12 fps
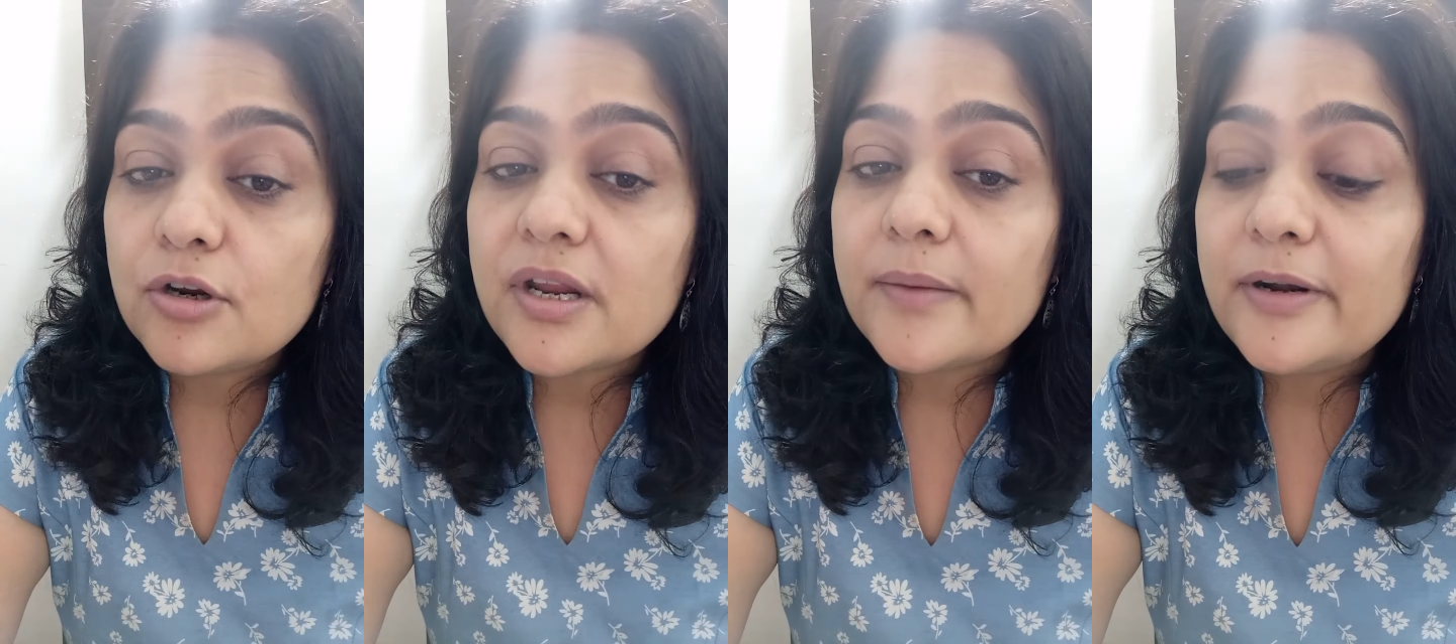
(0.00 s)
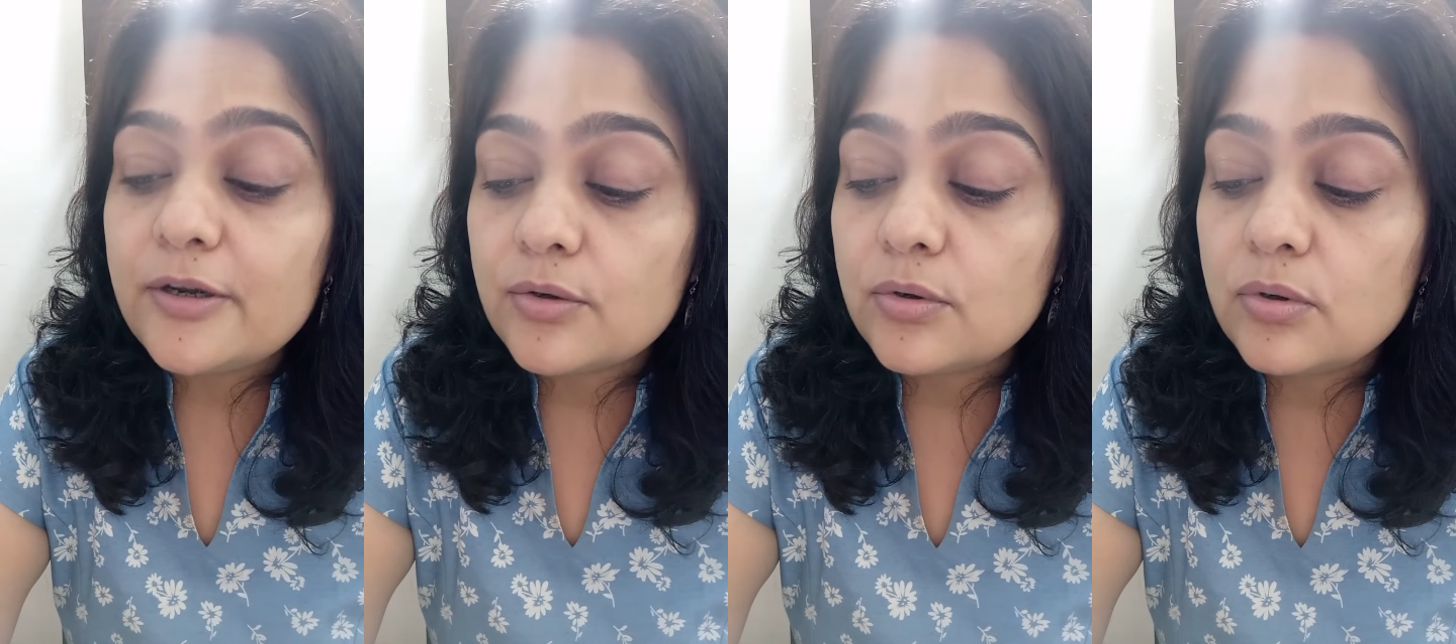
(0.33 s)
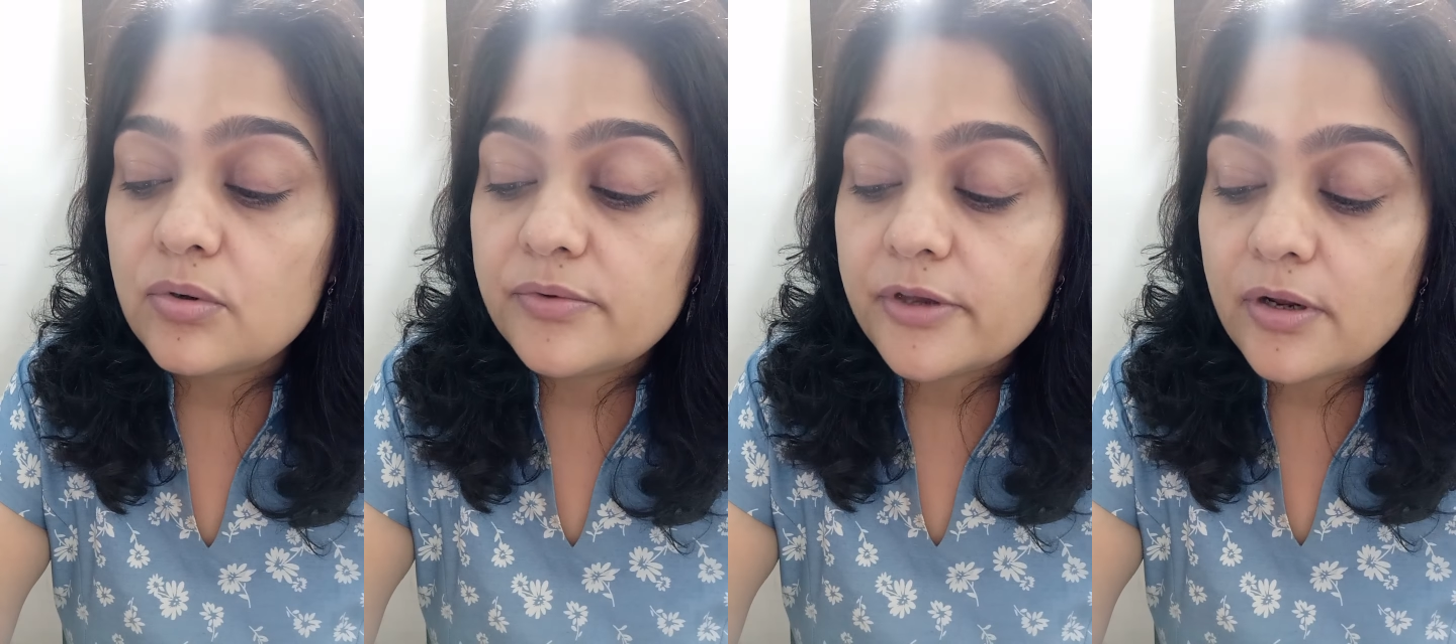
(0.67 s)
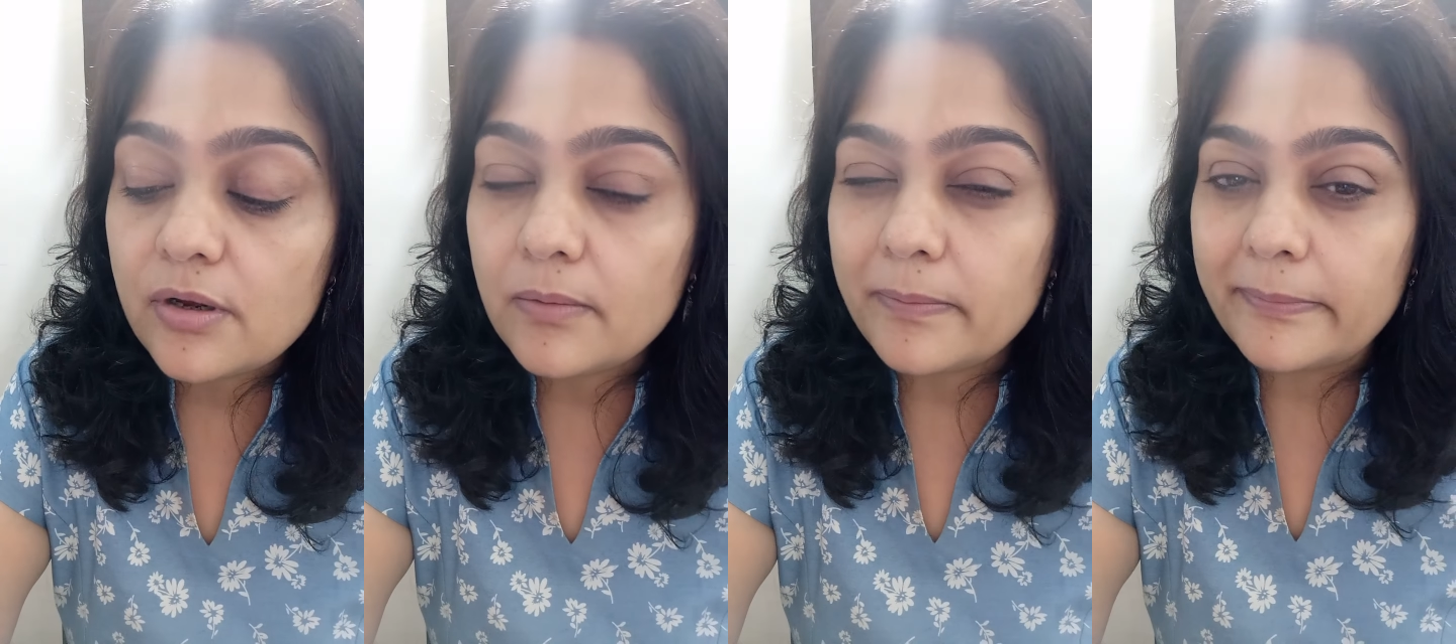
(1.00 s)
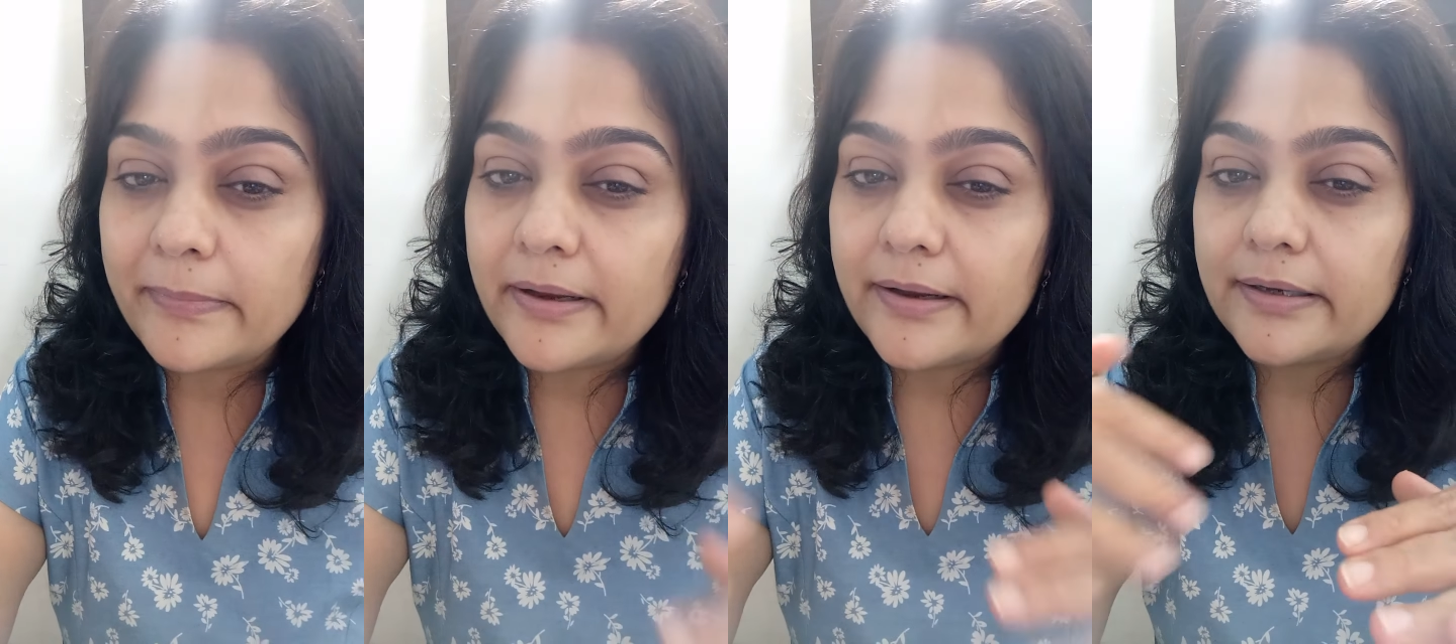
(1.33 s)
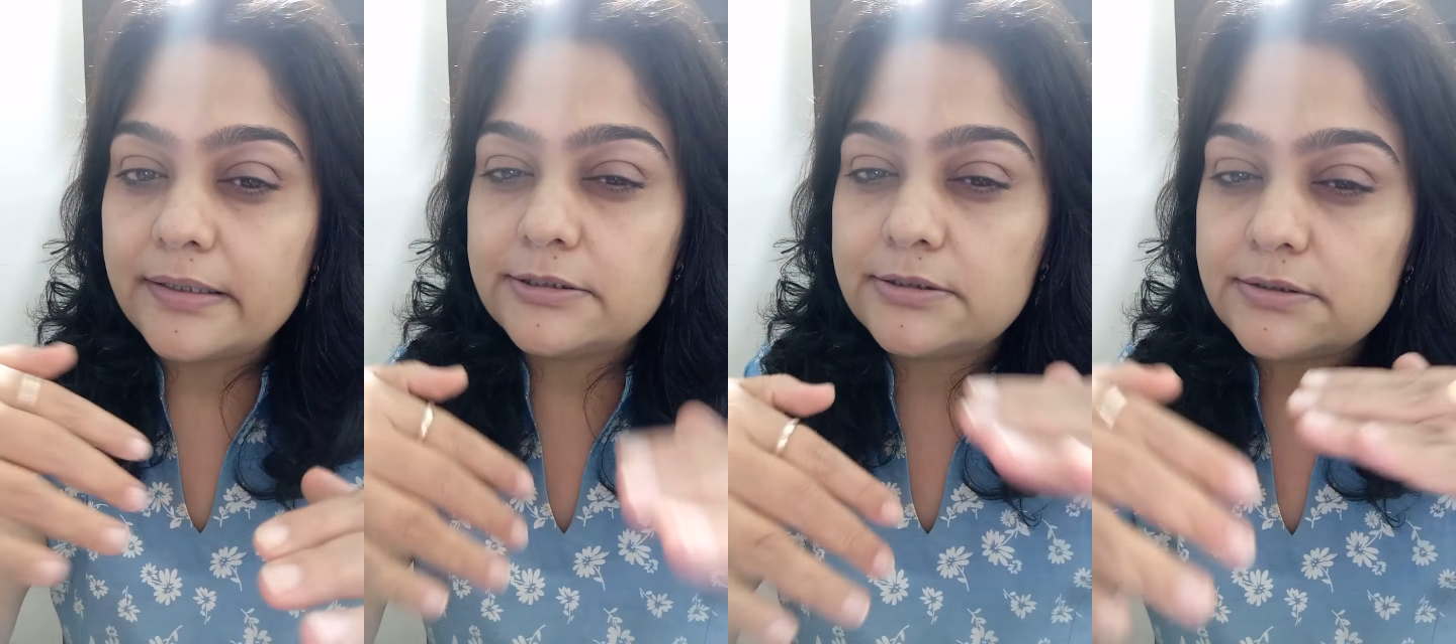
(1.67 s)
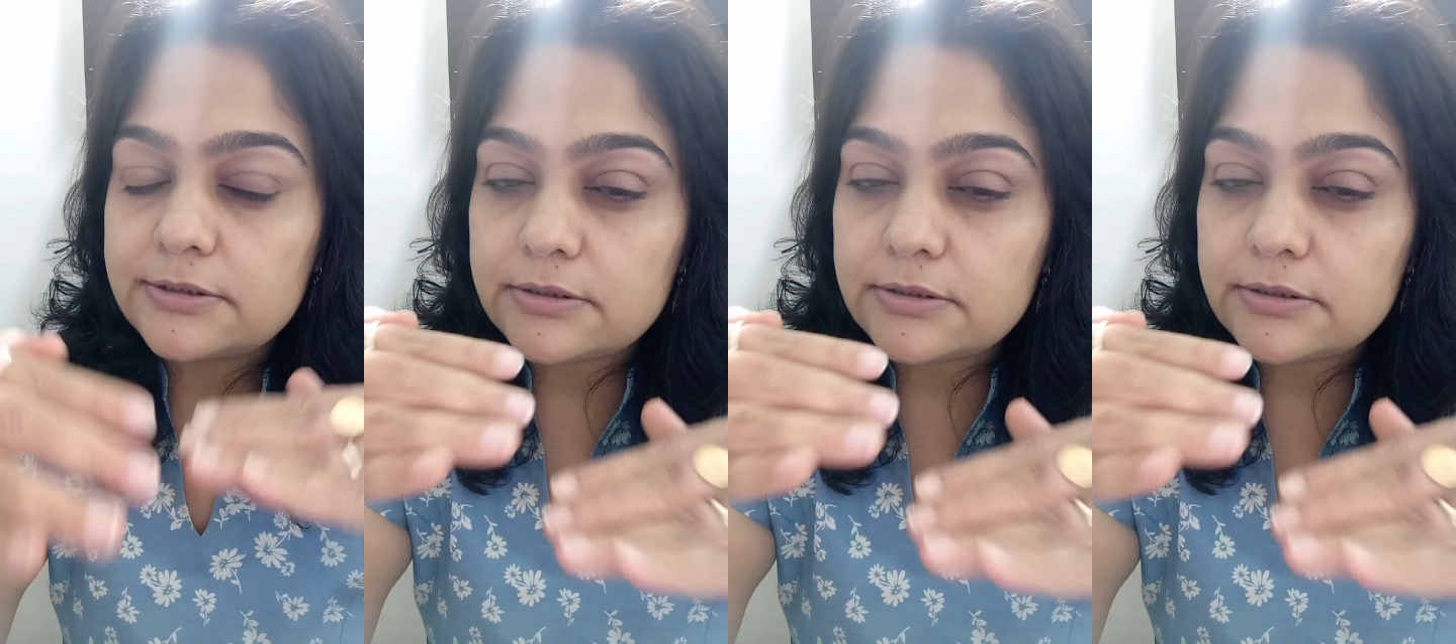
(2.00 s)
not able to, you know,